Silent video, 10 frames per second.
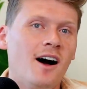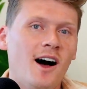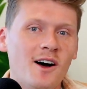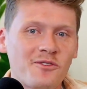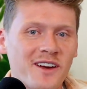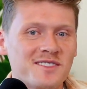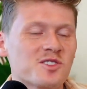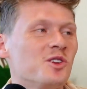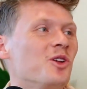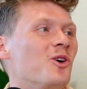offense
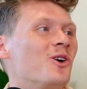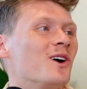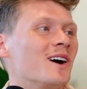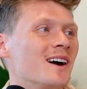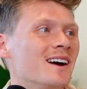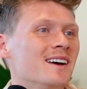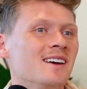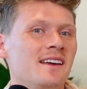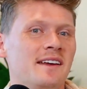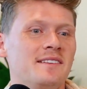galore,
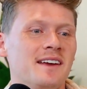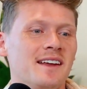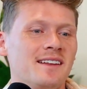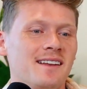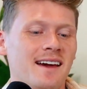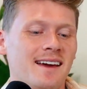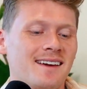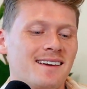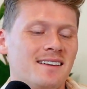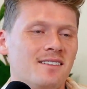and then
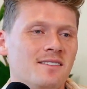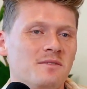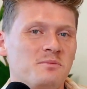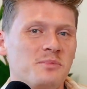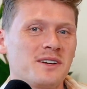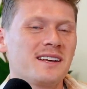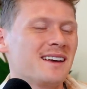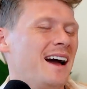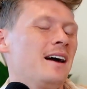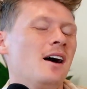like
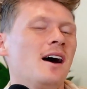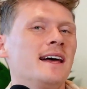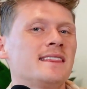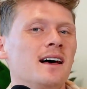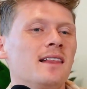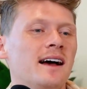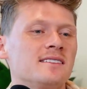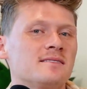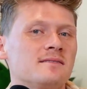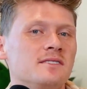I thought
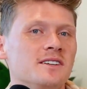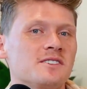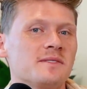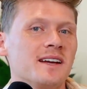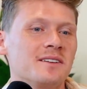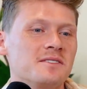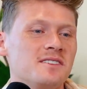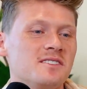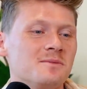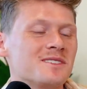last year's regular
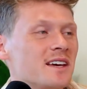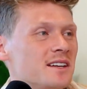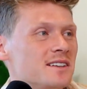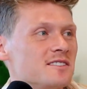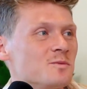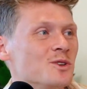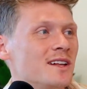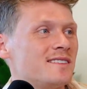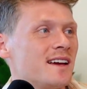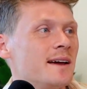season was kind of dismal
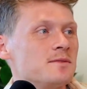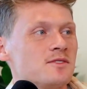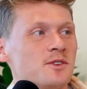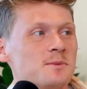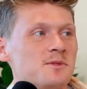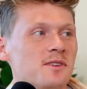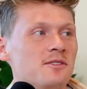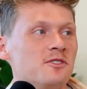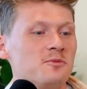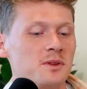at times in terms of
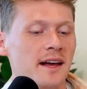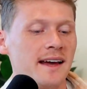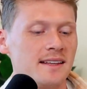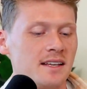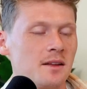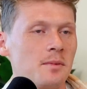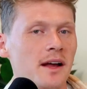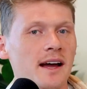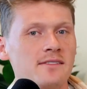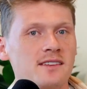level of play. And then the
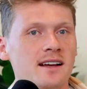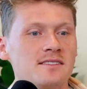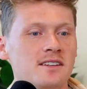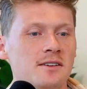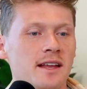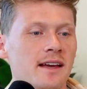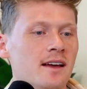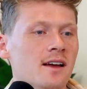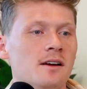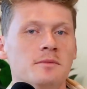playoffs last year, like
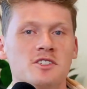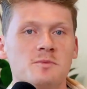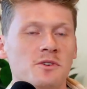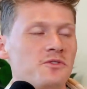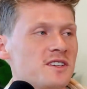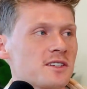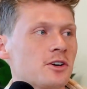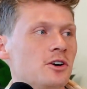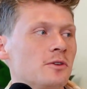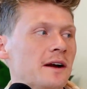much more
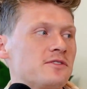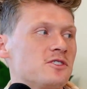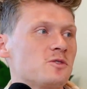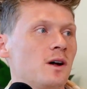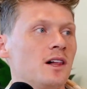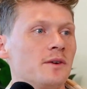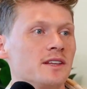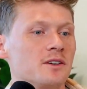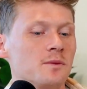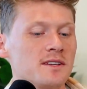physical. Refs are swallowing
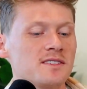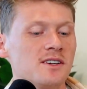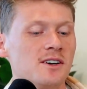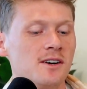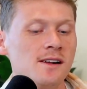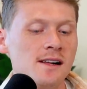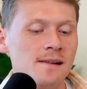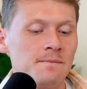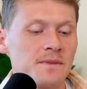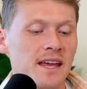their whistle.
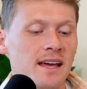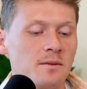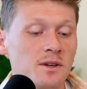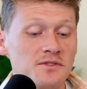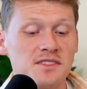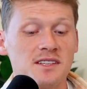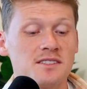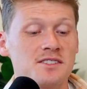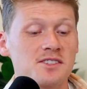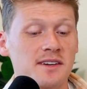And we've seen
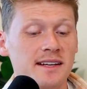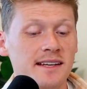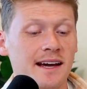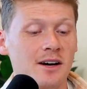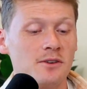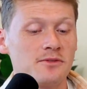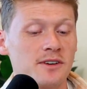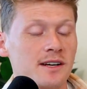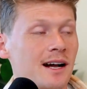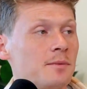this trend now
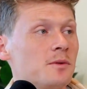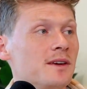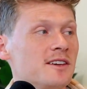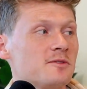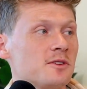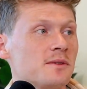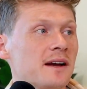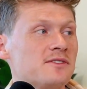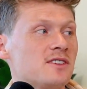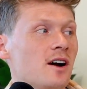for a couple of weeks where the
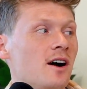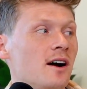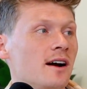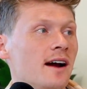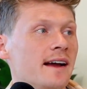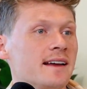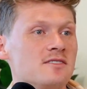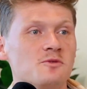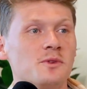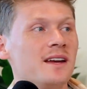refs are, I
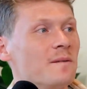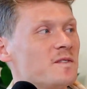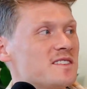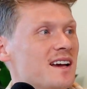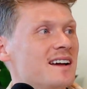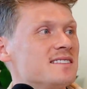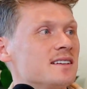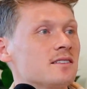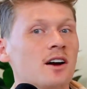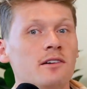guess,
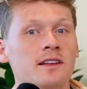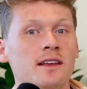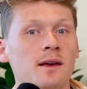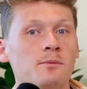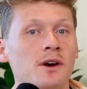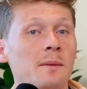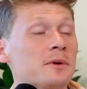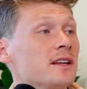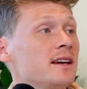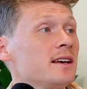re-emphasizing calling the game
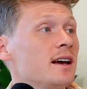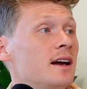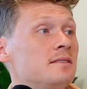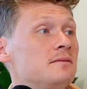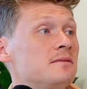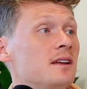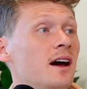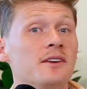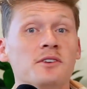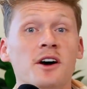properly.
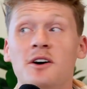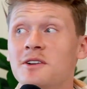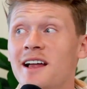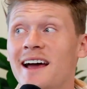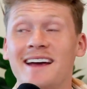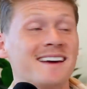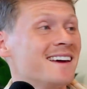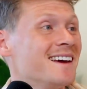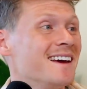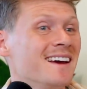I don't know. Like